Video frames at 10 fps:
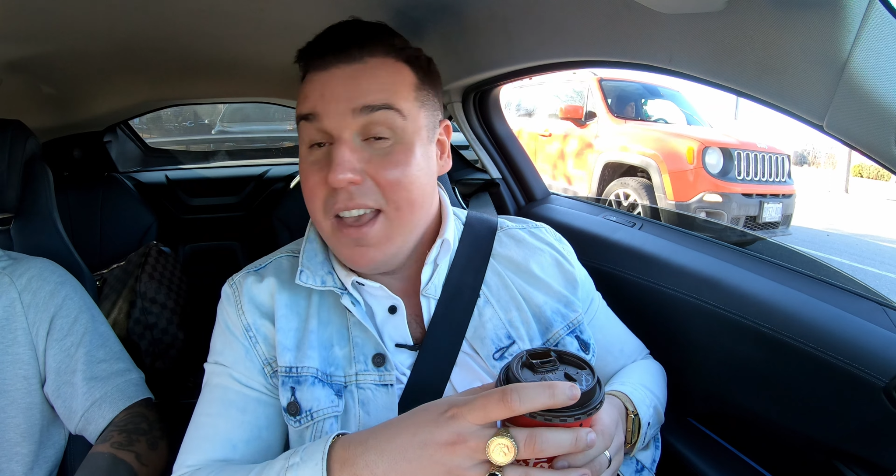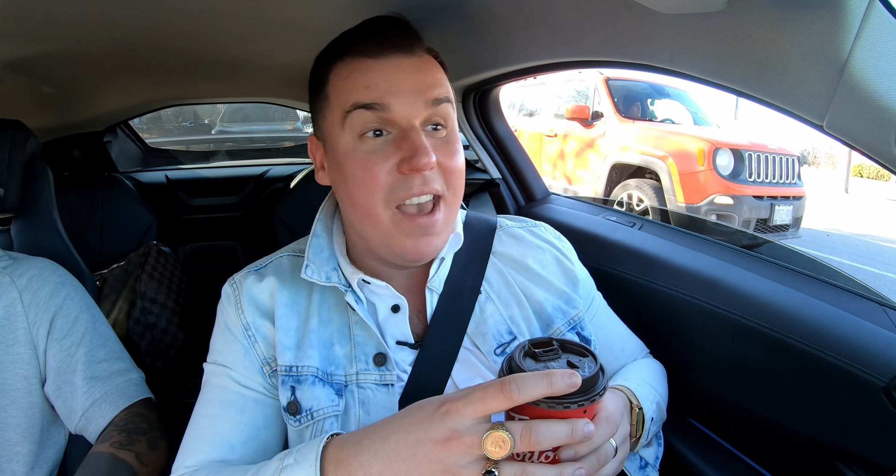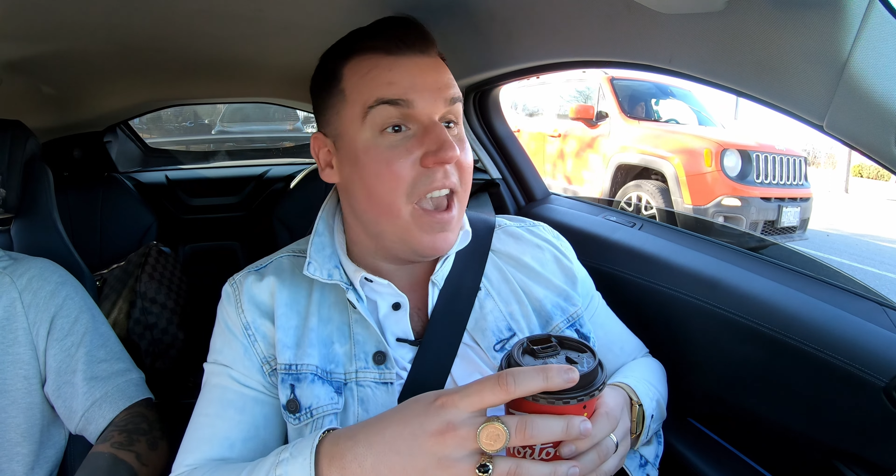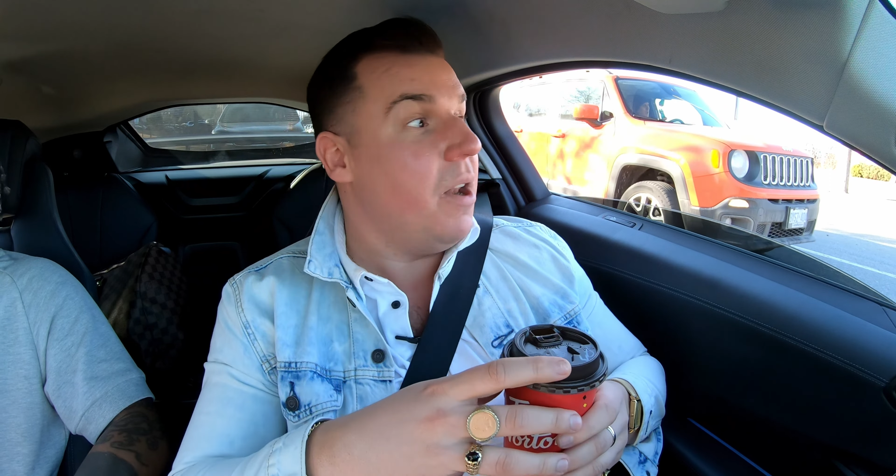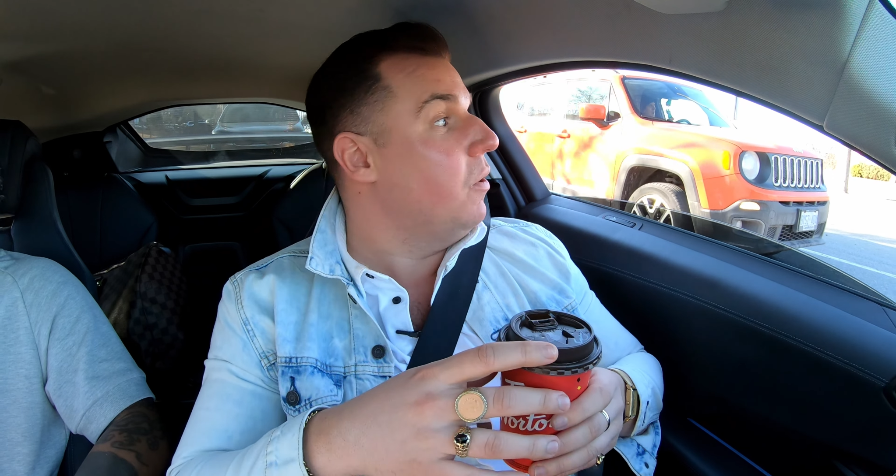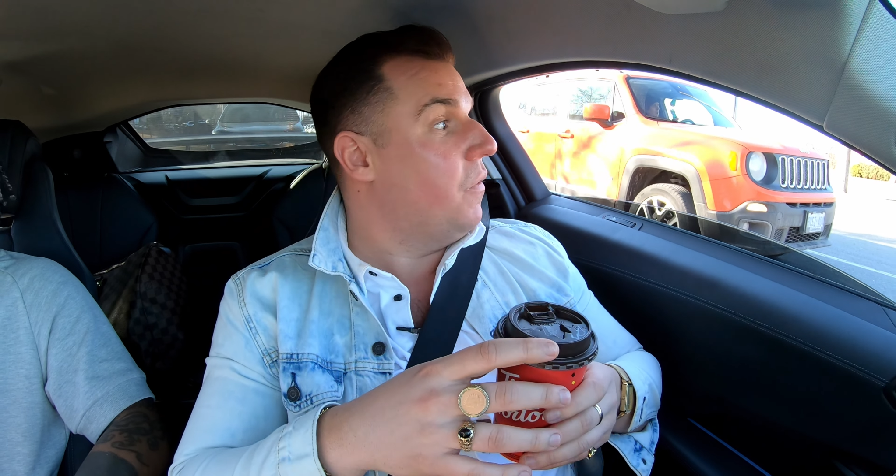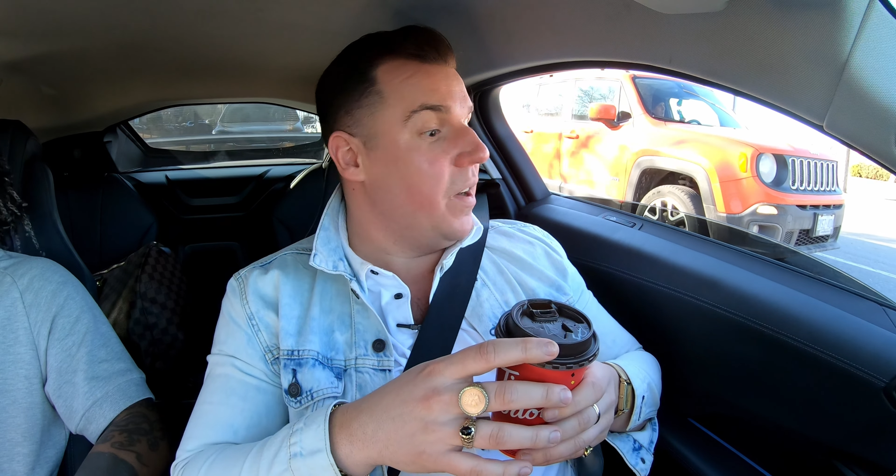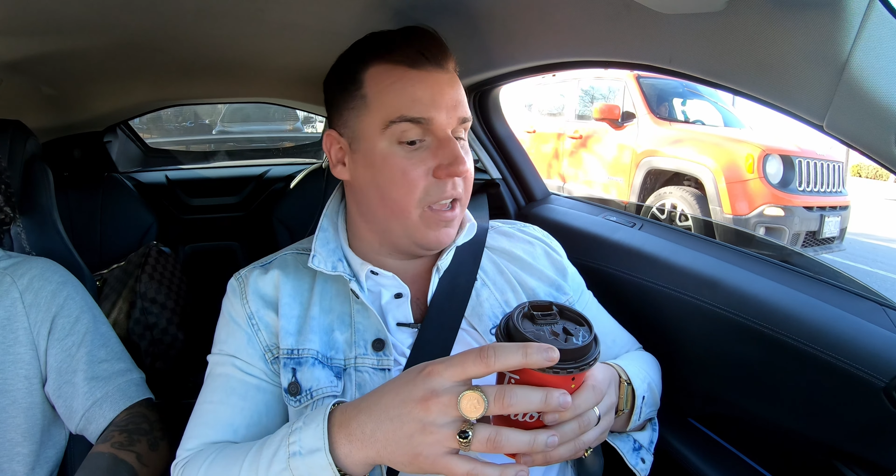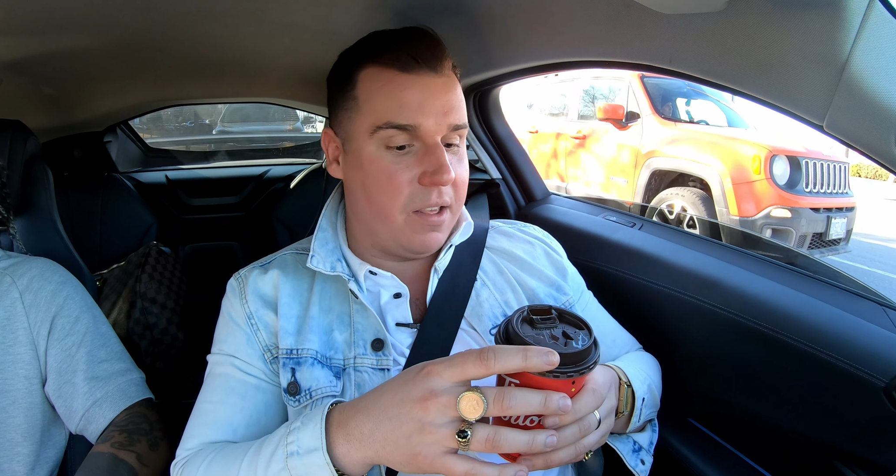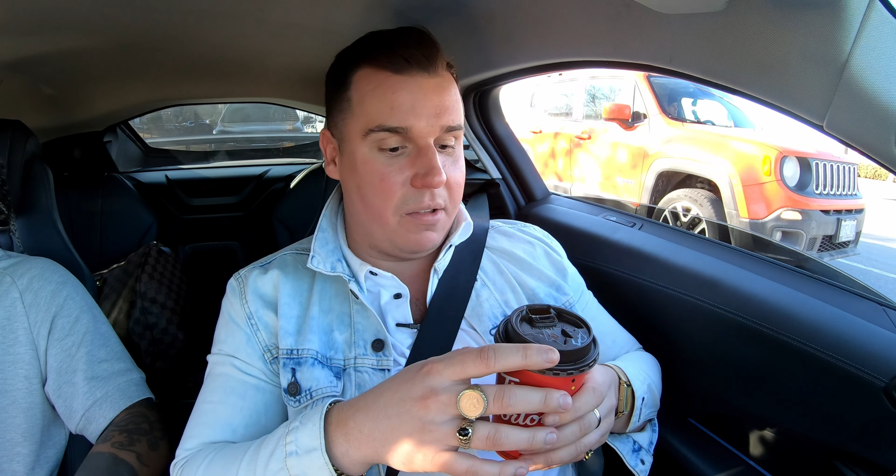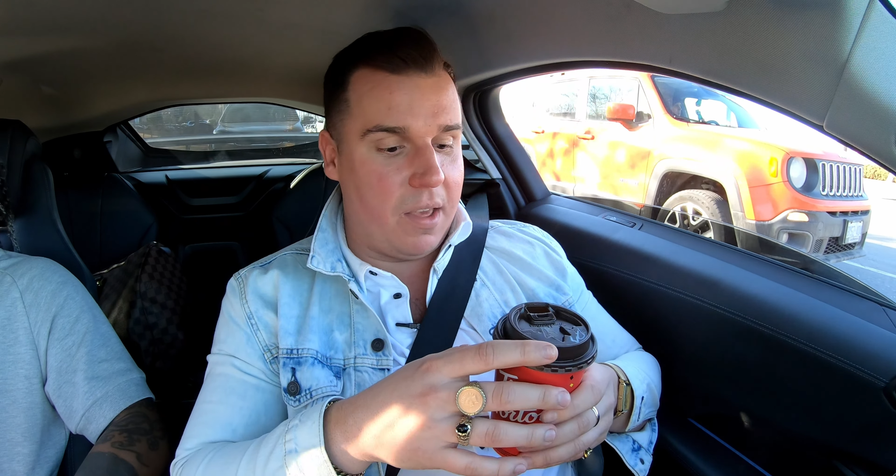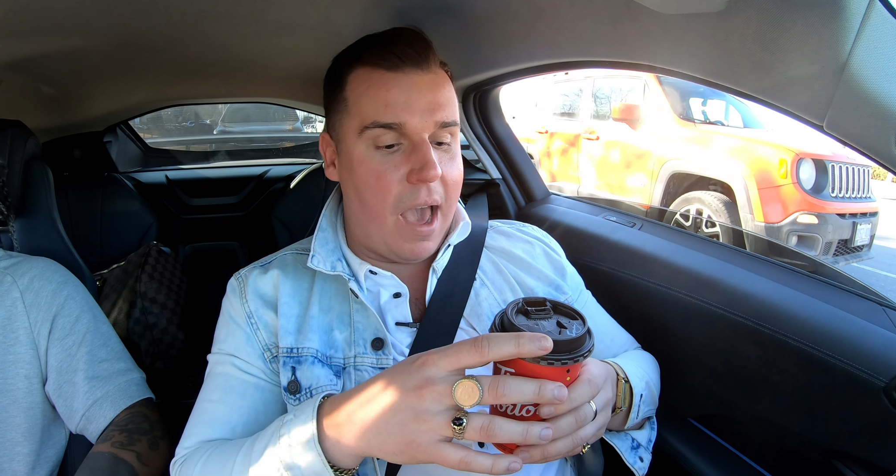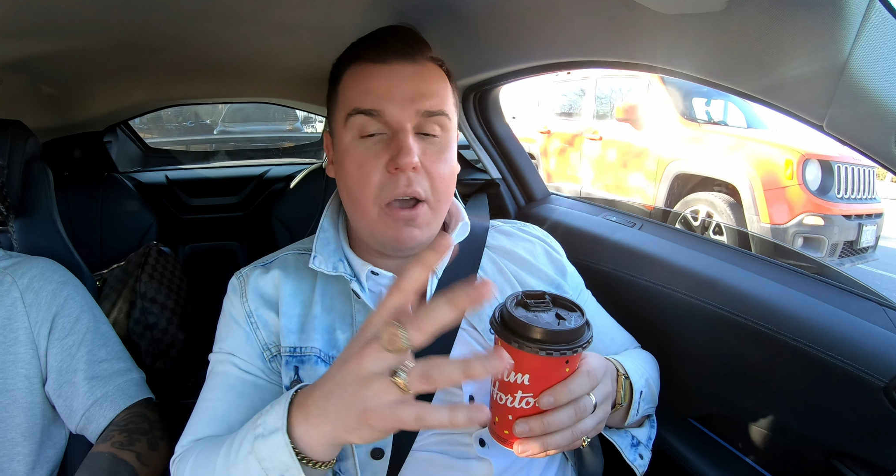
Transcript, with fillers: do." Yeah. And it was funny because I was like,